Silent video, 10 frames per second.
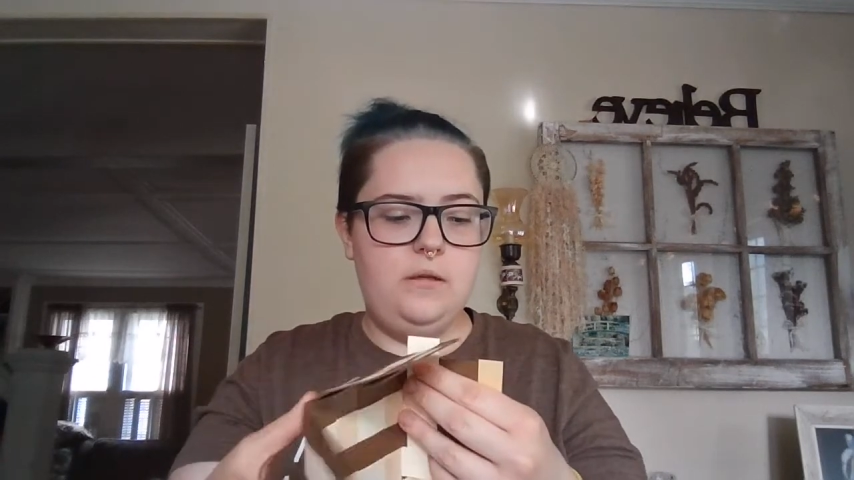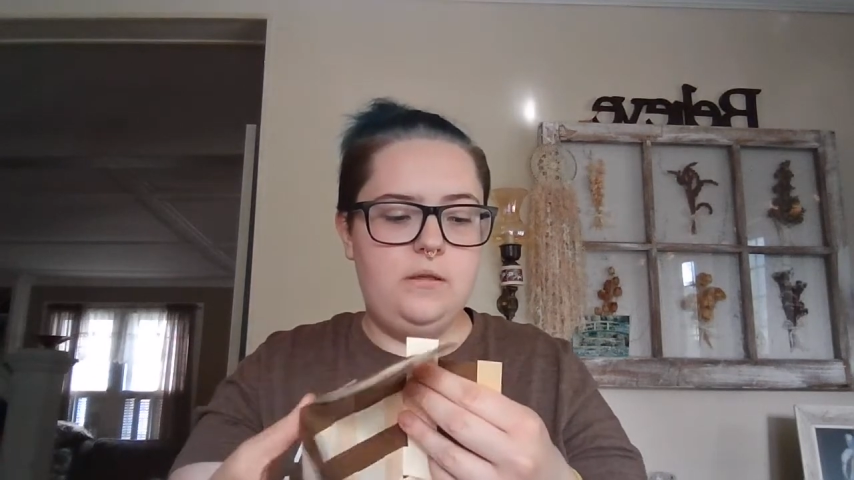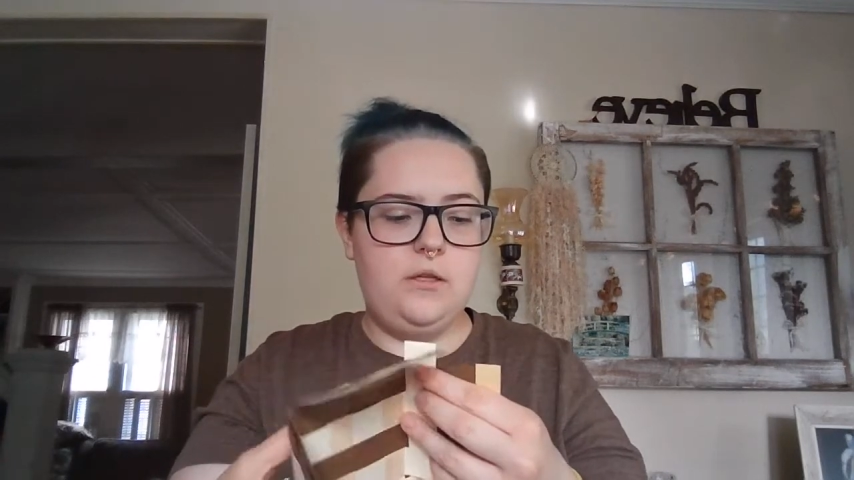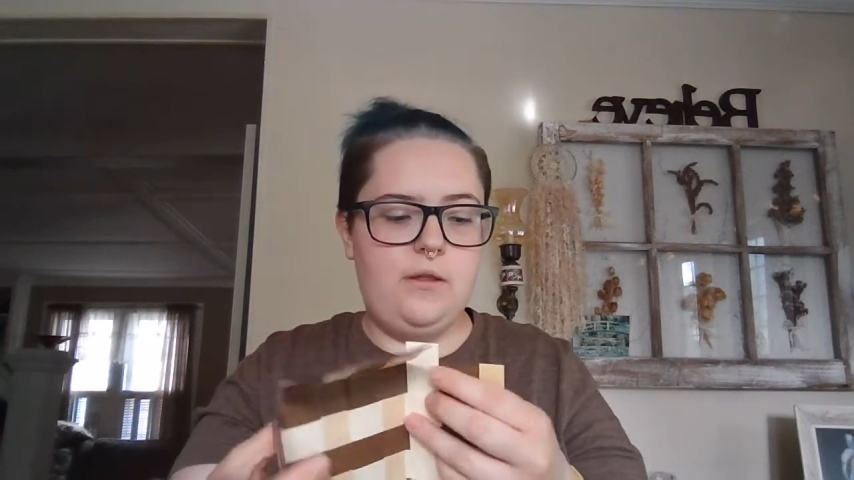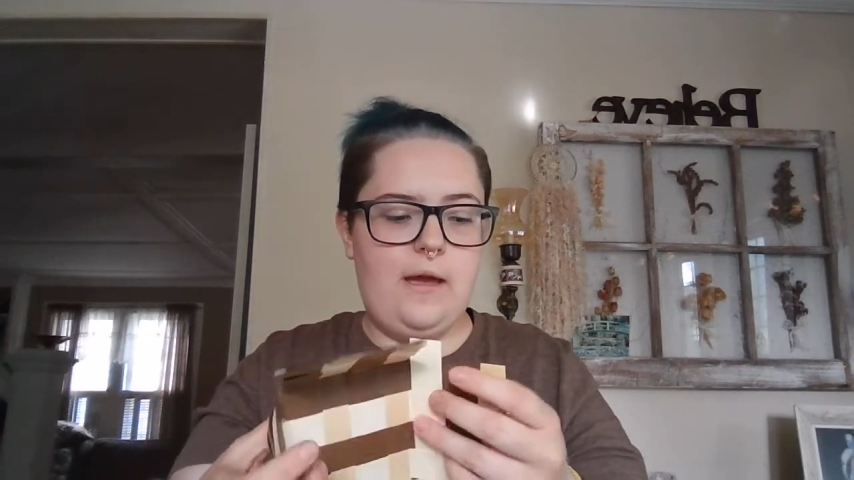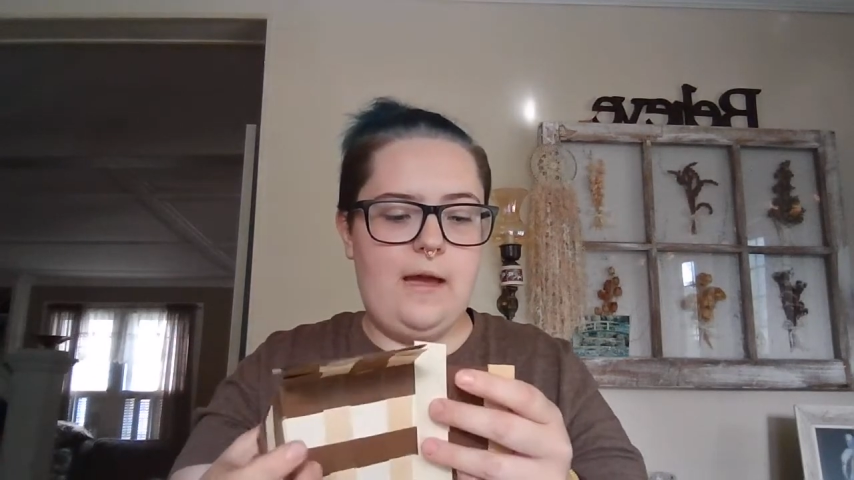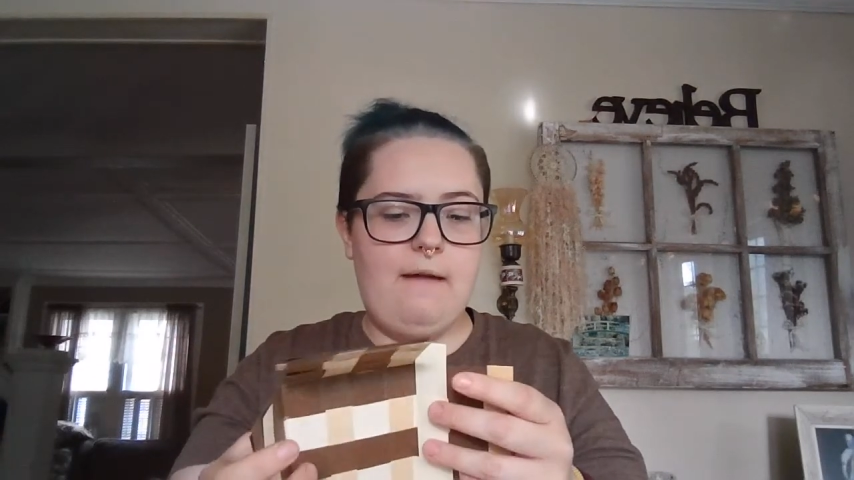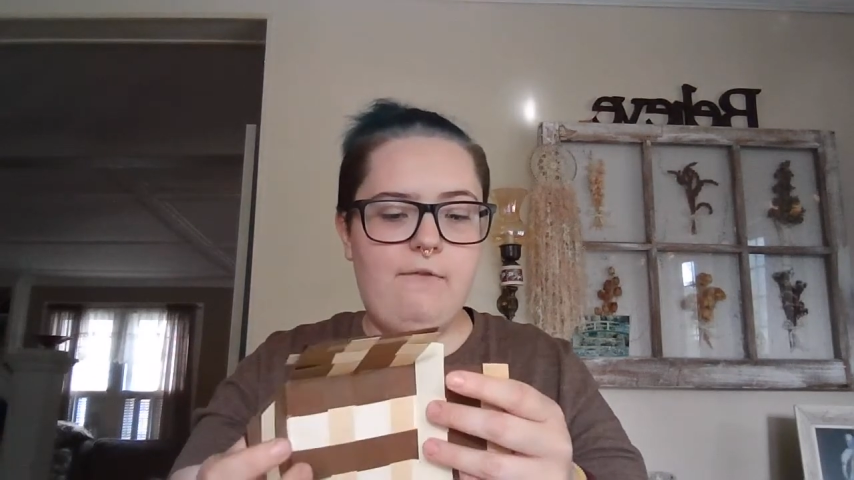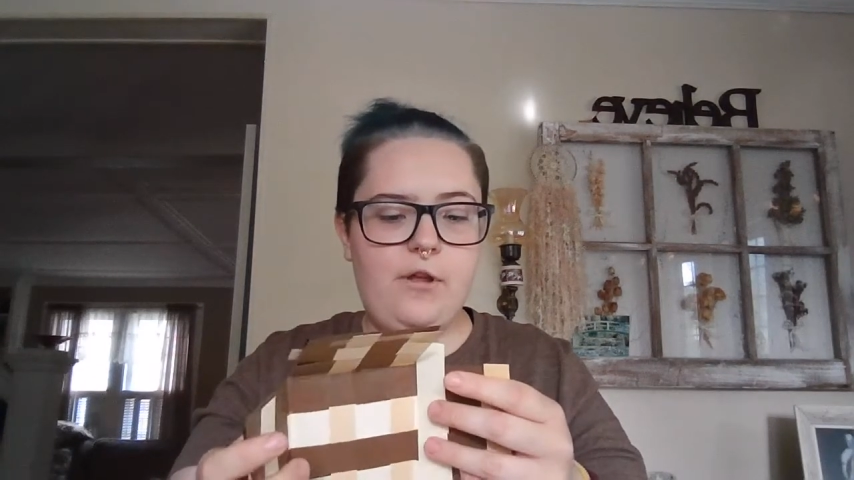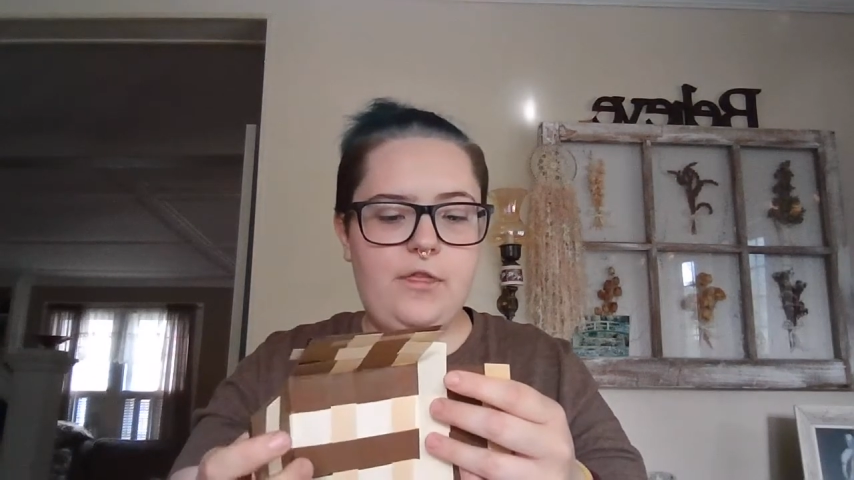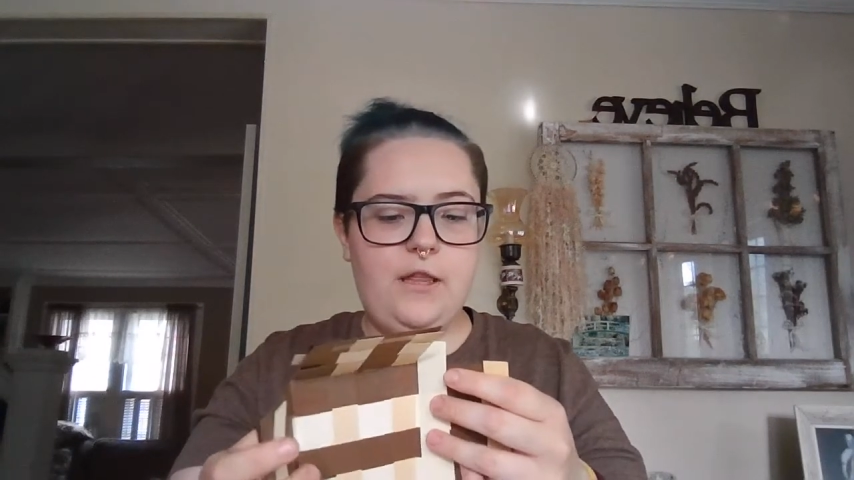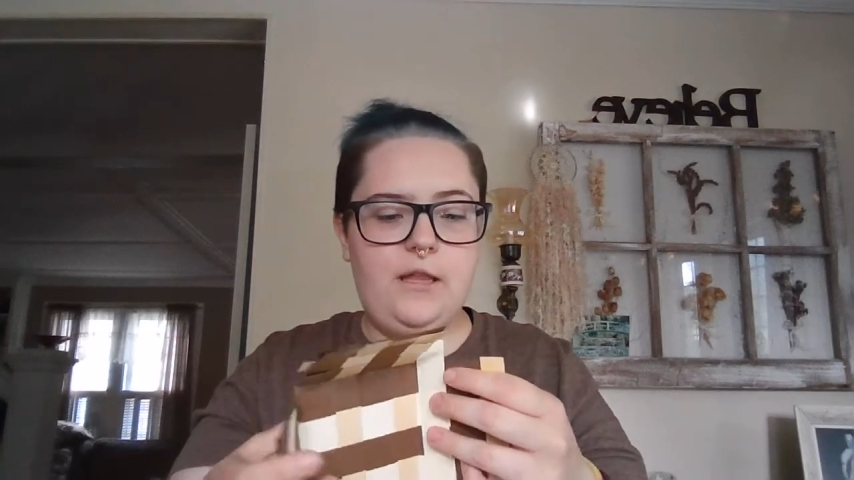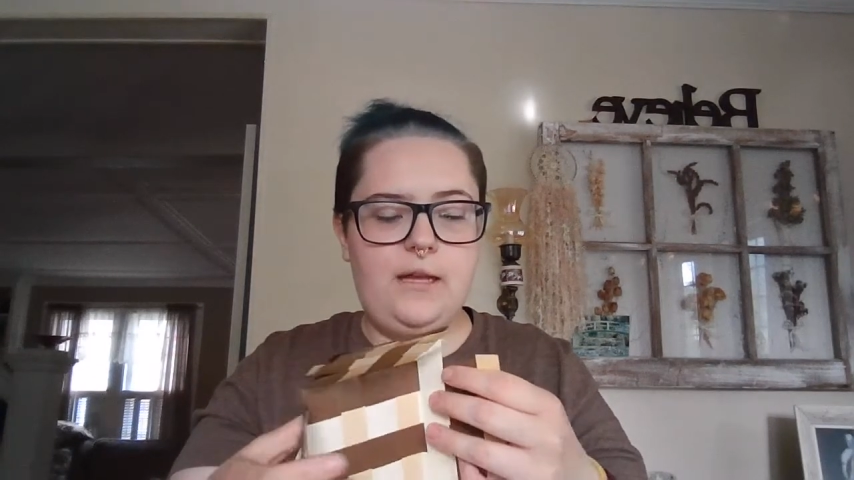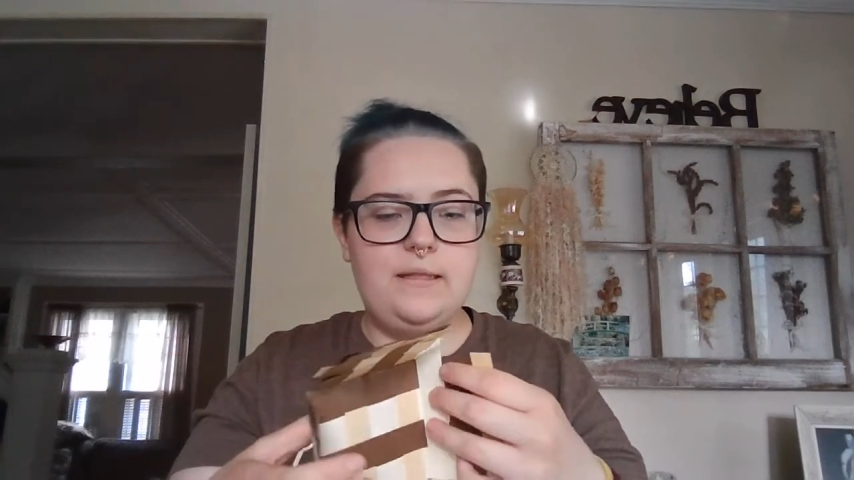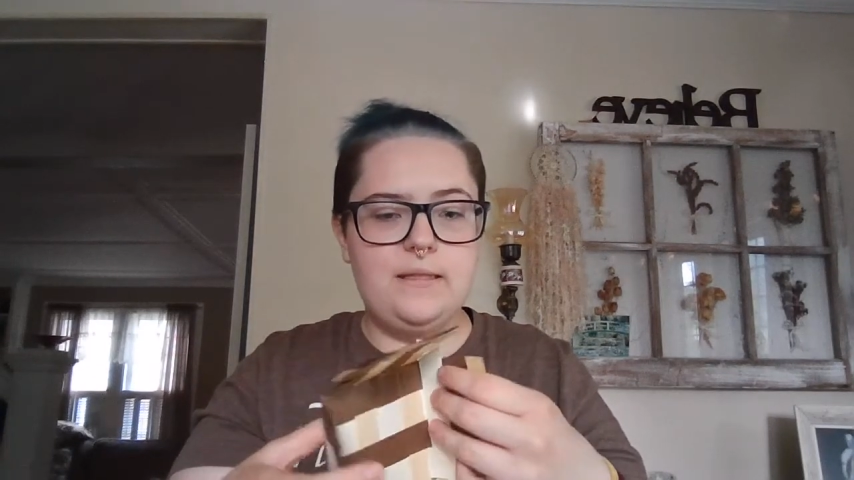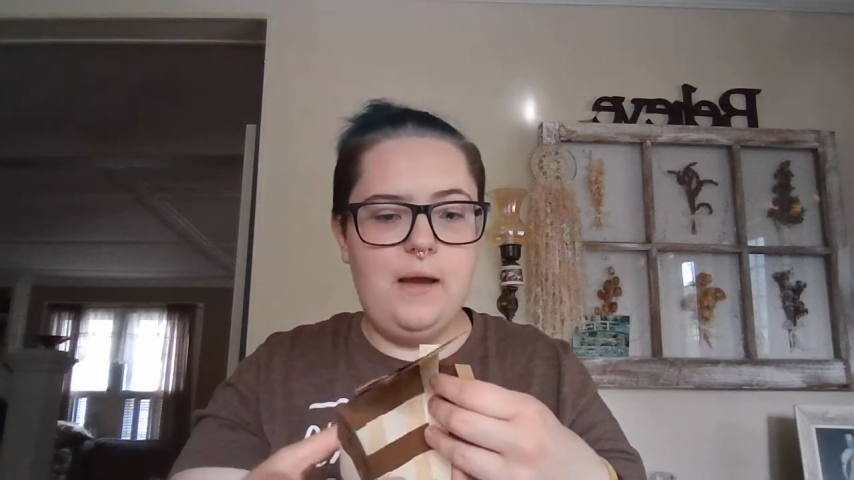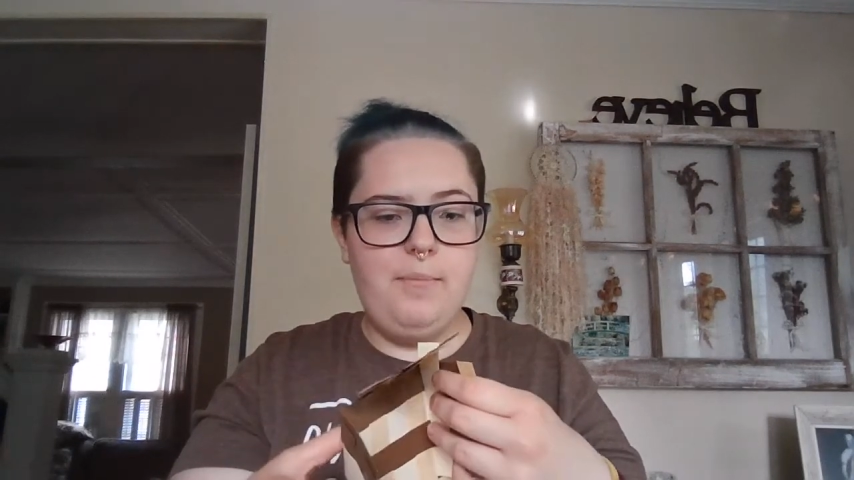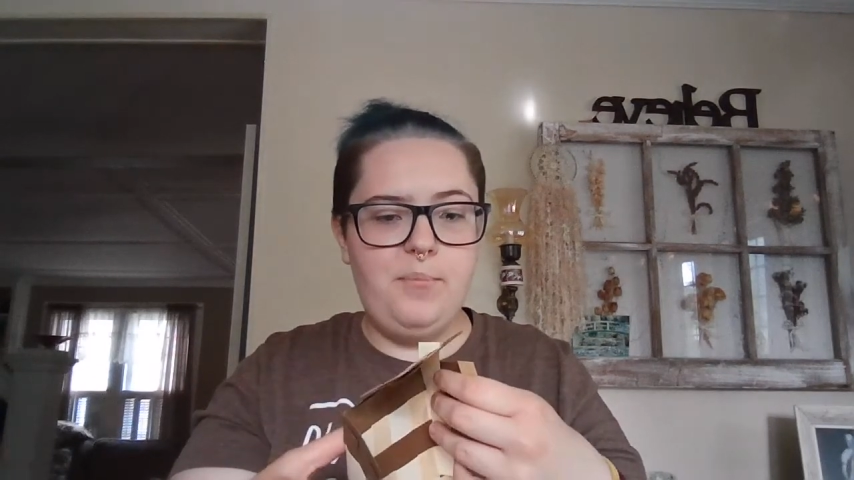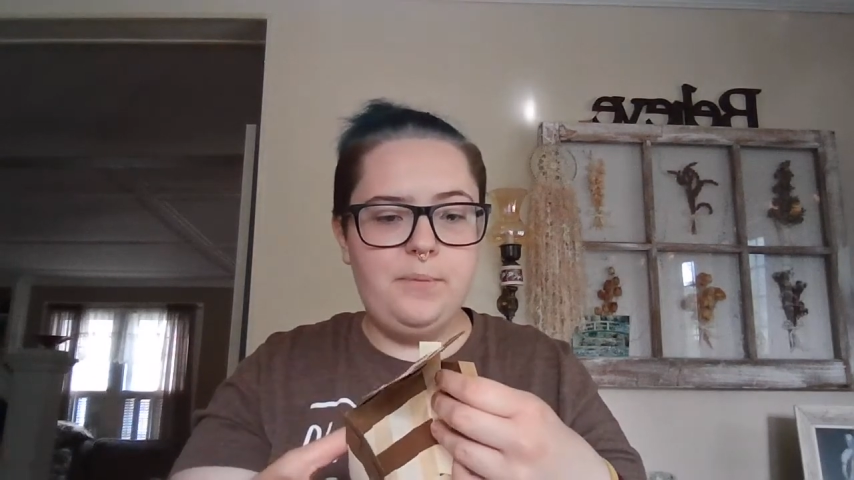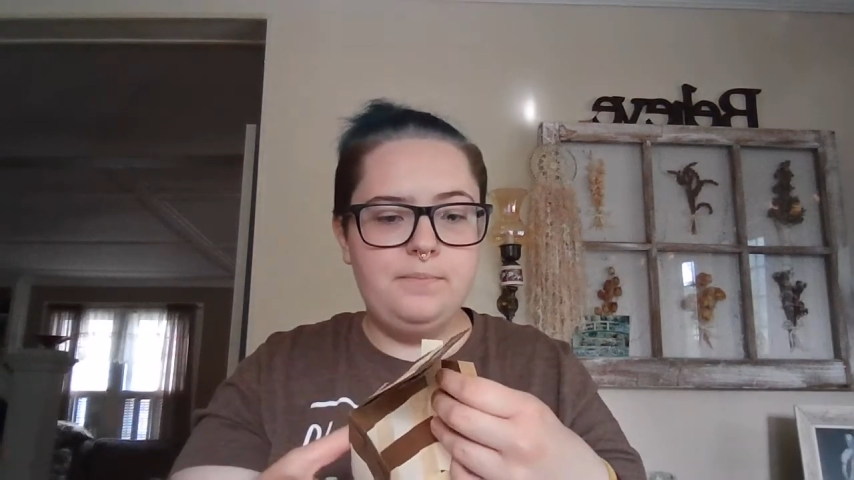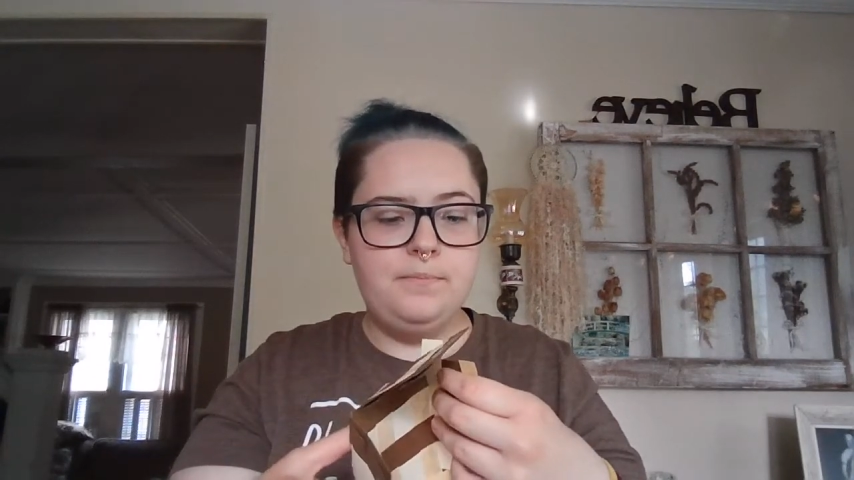so that everything lines up.